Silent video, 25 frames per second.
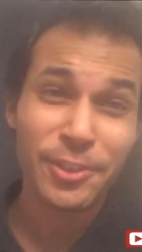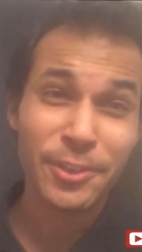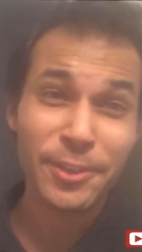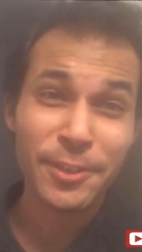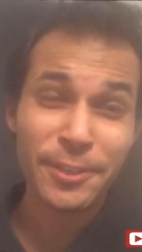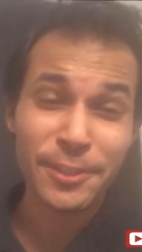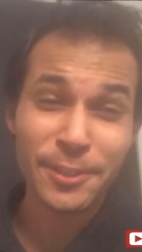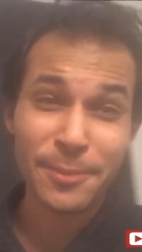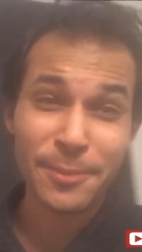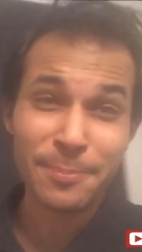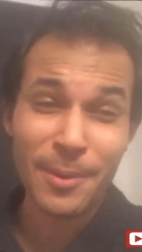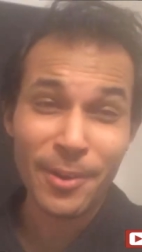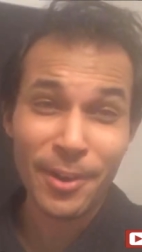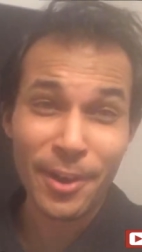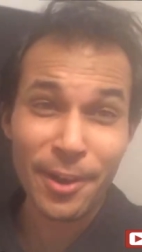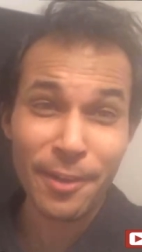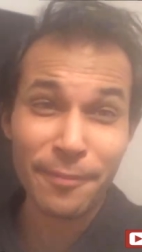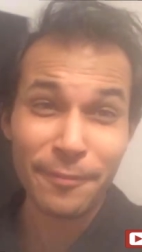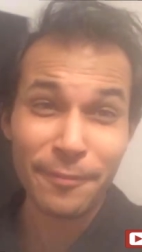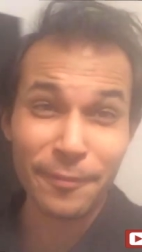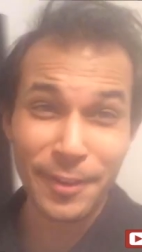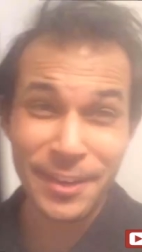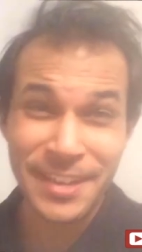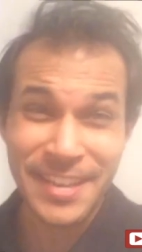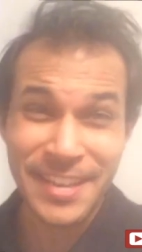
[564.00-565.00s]
you tomorrow
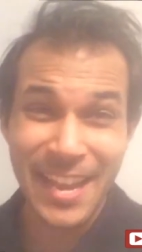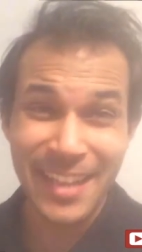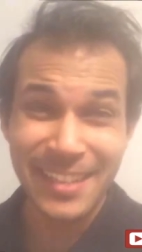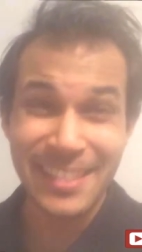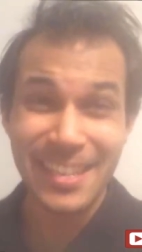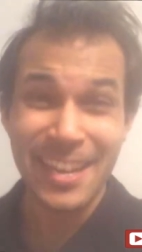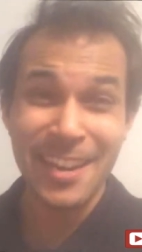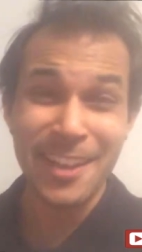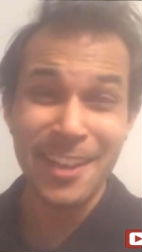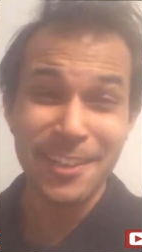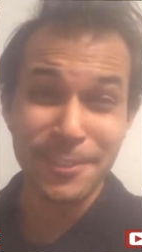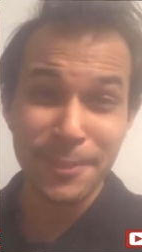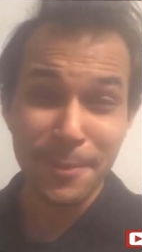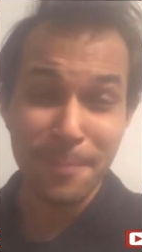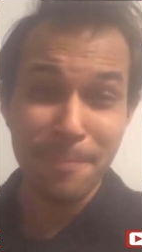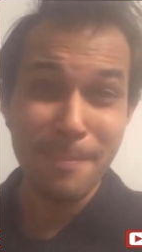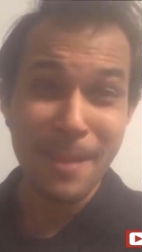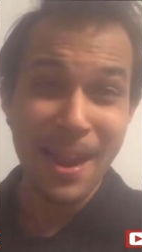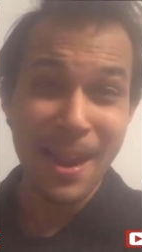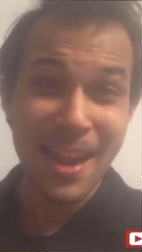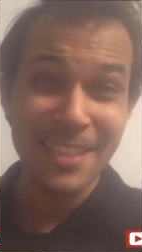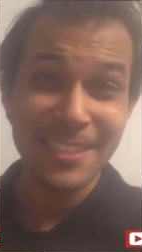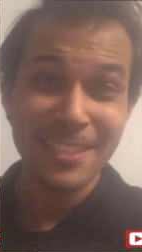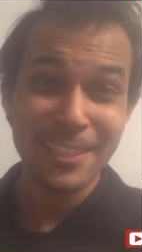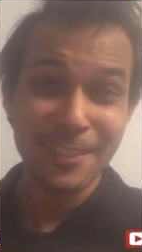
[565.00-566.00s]
for yet another
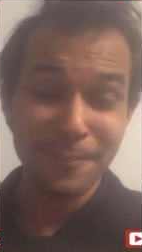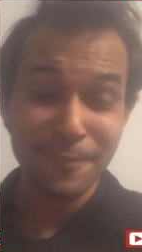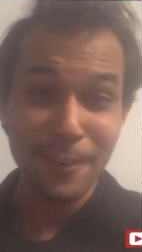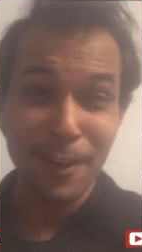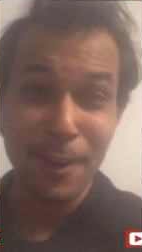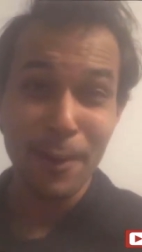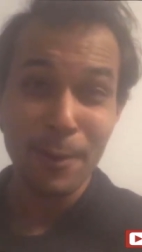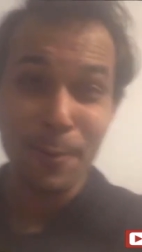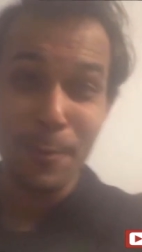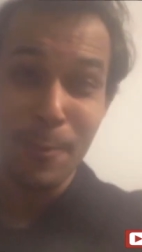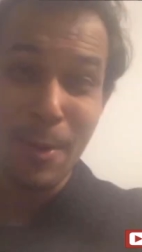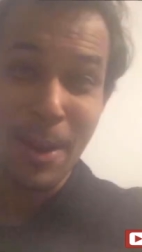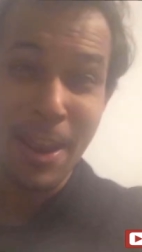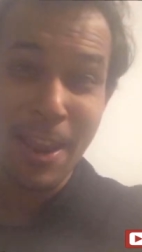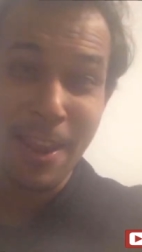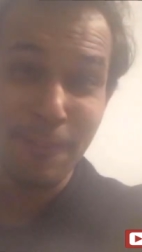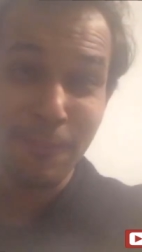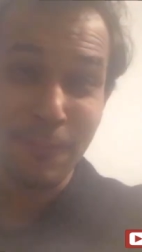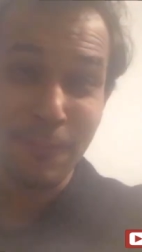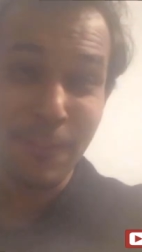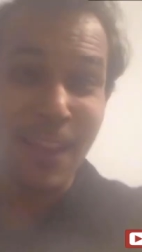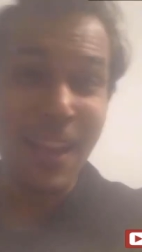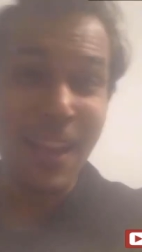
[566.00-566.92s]
amazing vlog with